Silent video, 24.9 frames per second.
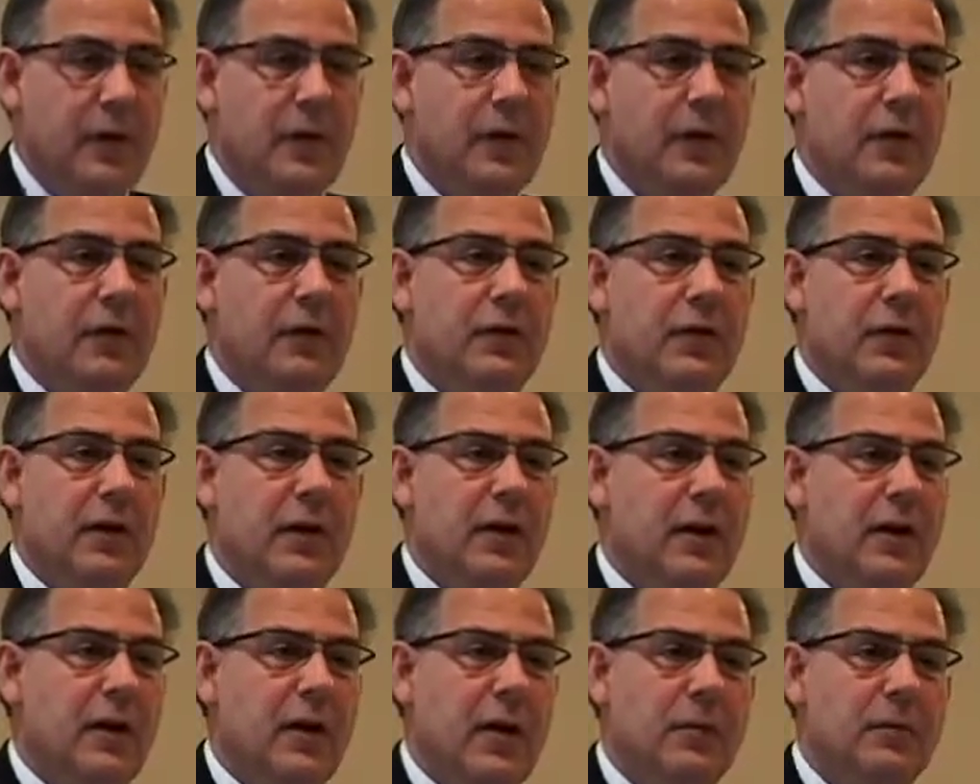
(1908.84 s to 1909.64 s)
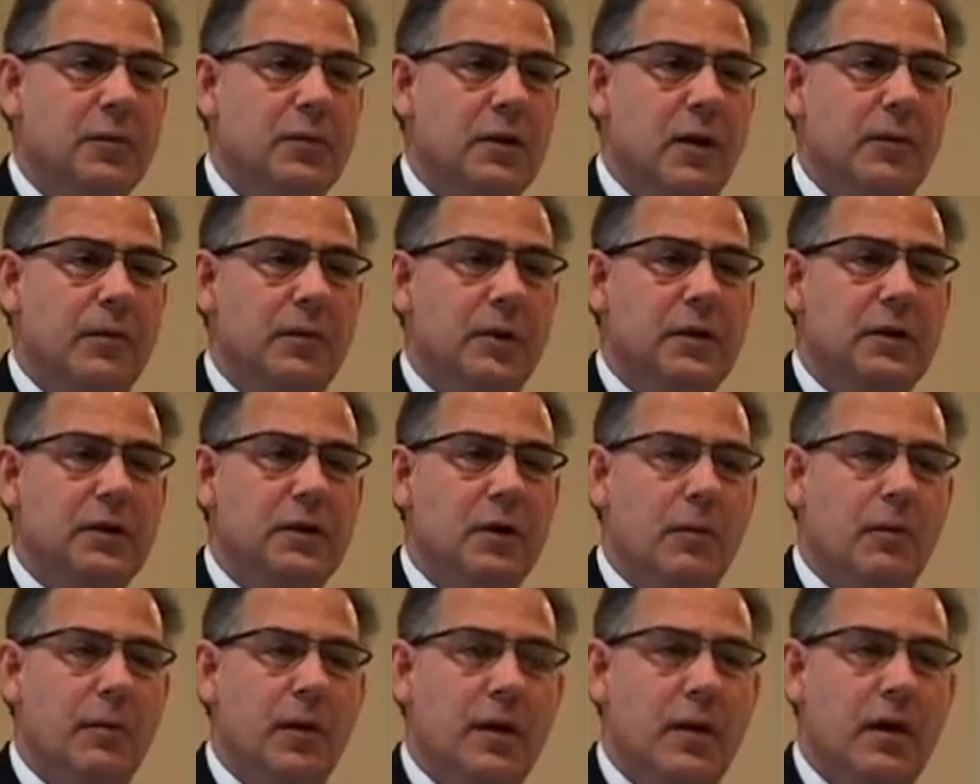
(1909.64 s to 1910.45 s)
It comes up in
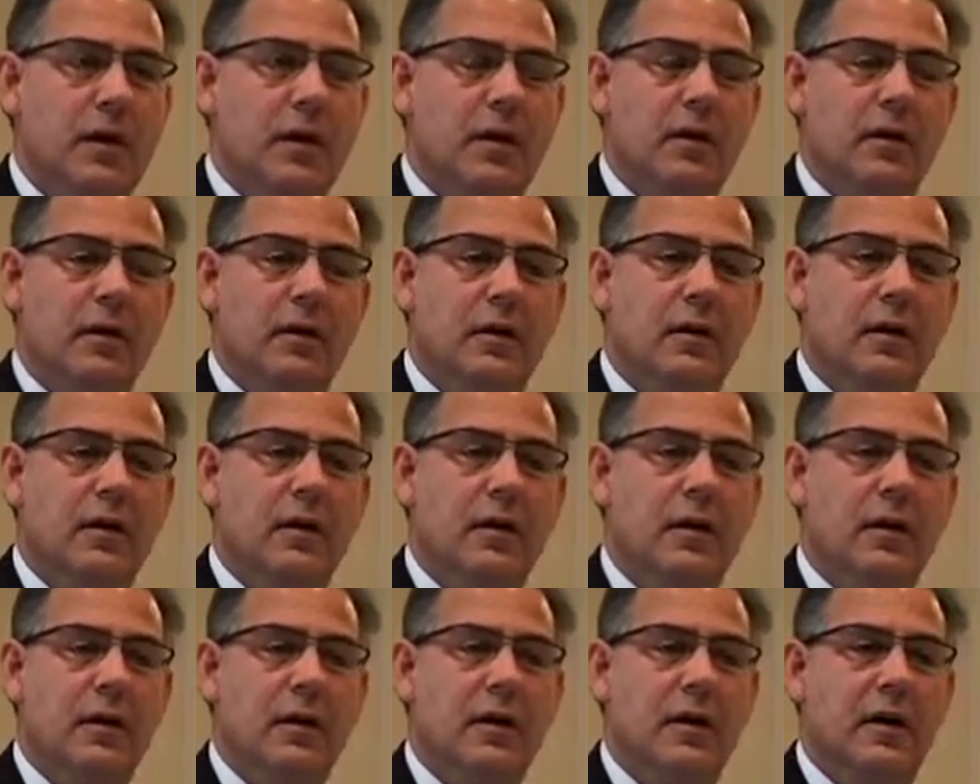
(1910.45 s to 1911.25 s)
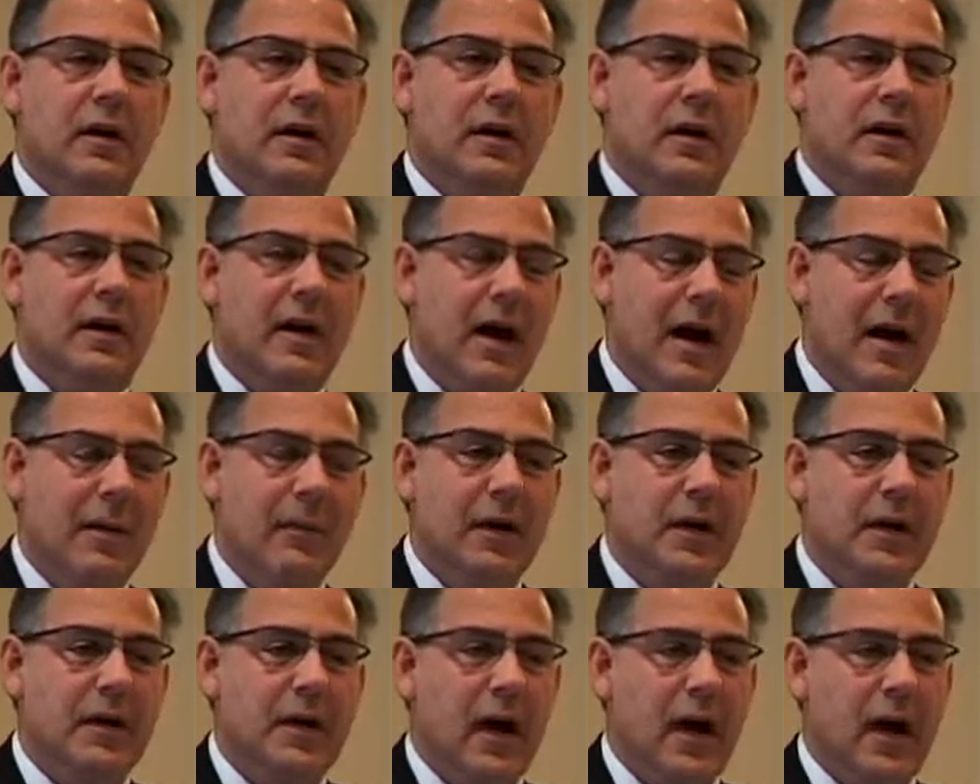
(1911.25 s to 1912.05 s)
so many
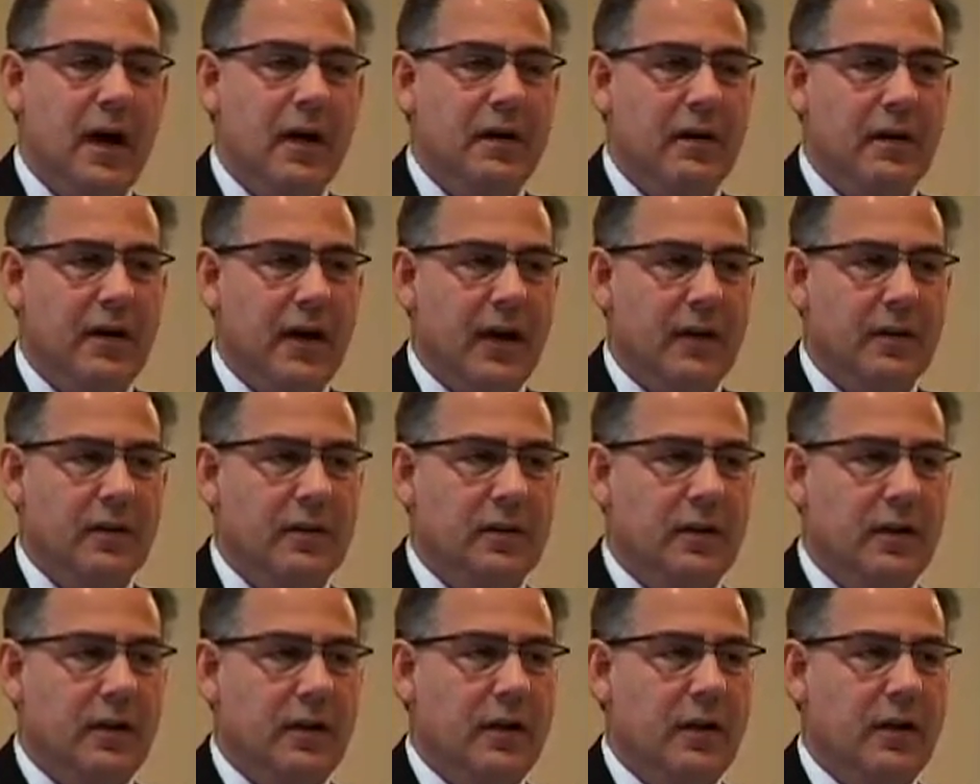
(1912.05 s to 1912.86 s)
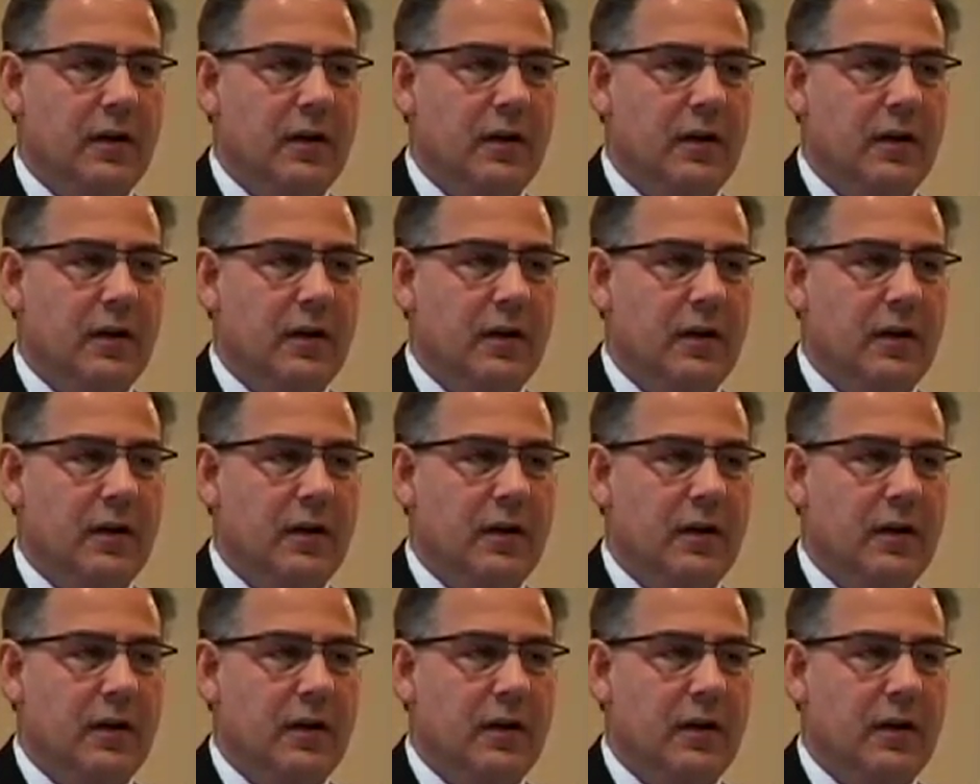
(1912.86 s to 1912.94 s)
common contexts.